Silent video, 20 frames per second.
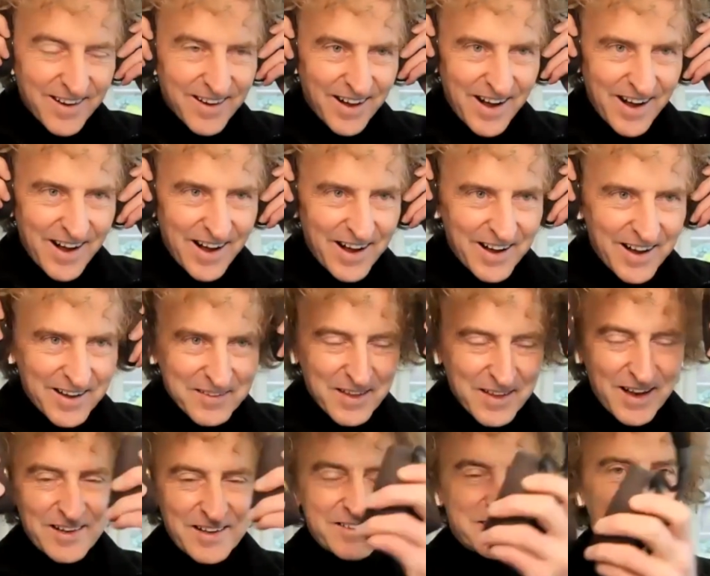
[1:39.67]

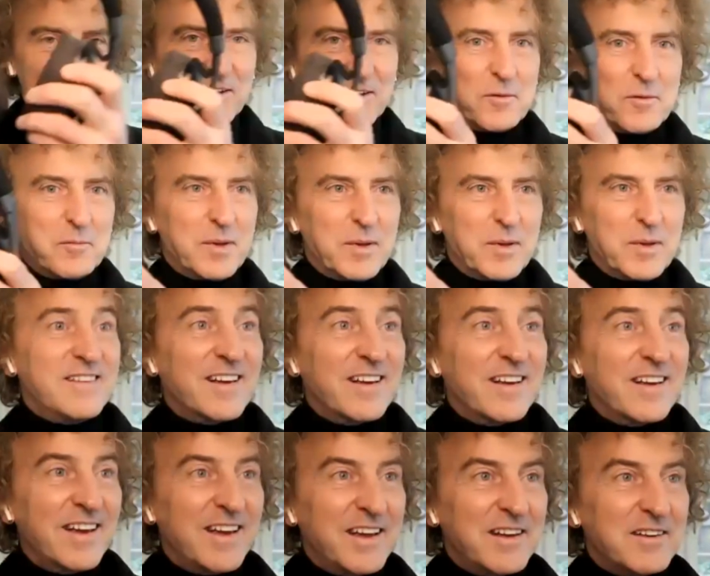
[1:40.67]
that it's going to be
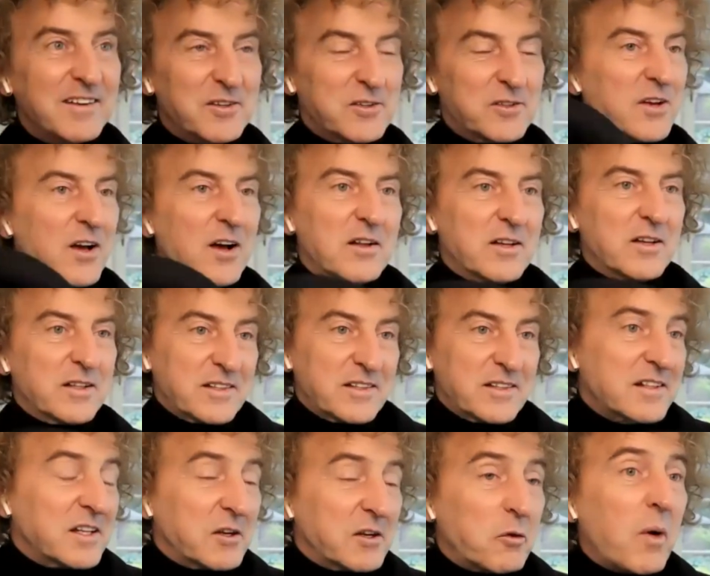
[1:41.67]
digging into your skull. It's
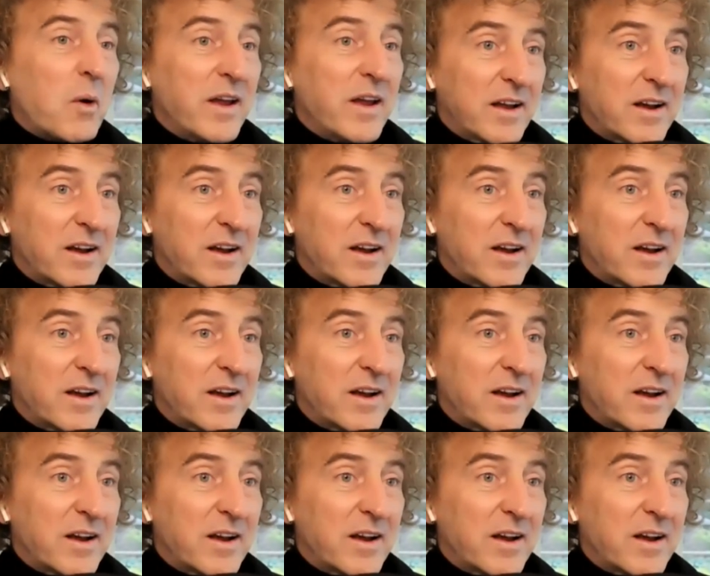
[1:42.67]
actually quite